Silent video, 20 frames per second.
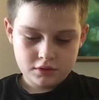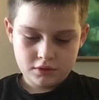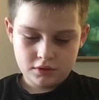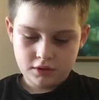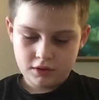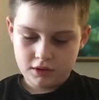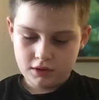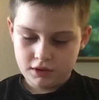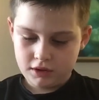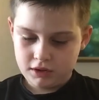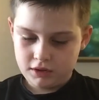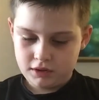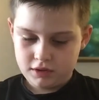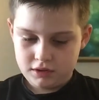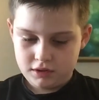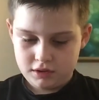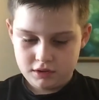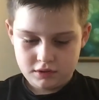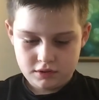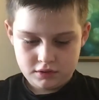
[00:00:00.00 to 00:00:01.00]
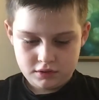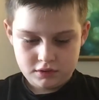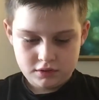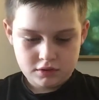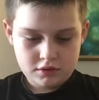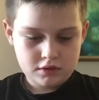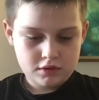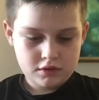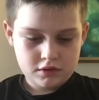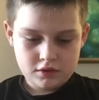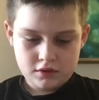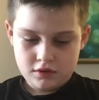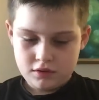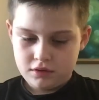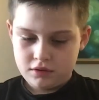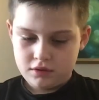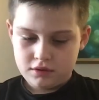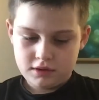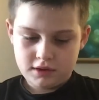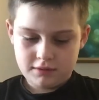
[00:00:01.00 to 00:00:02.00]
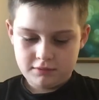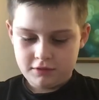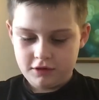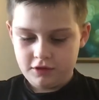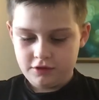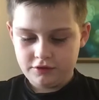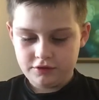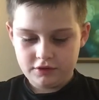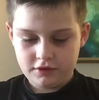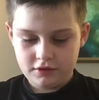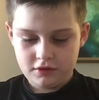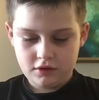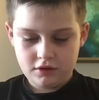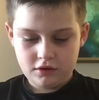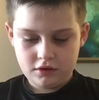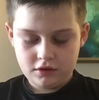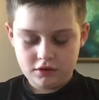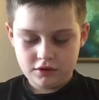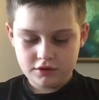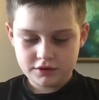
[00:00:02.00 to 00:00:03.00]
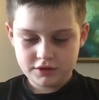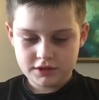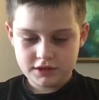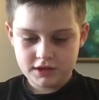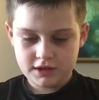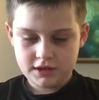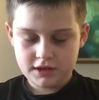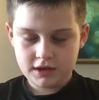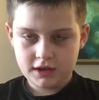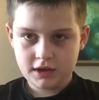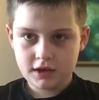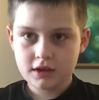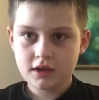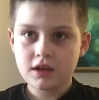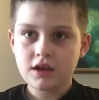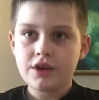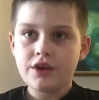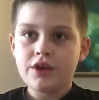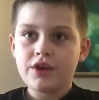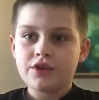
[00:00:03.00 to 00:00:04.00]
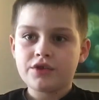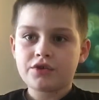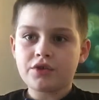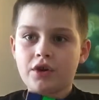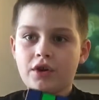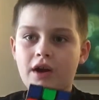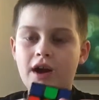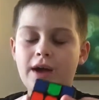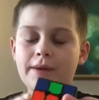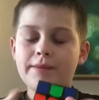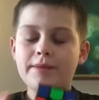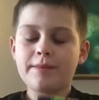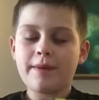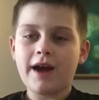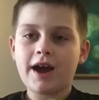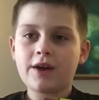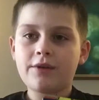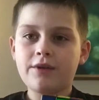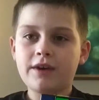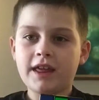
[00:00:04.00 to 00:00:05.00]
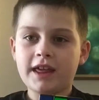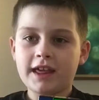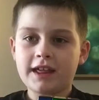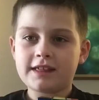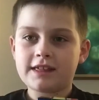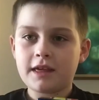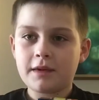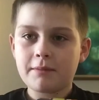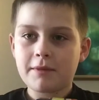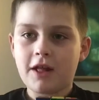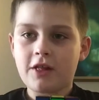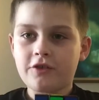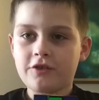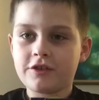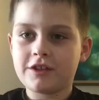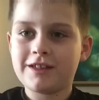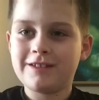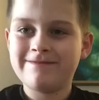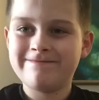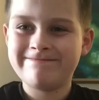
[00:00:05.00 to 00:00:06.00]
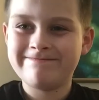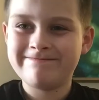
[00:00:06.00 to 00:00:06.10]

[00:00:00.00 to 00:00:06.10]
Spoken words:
like same colors is hard to get. So I'll be back when I get same colors.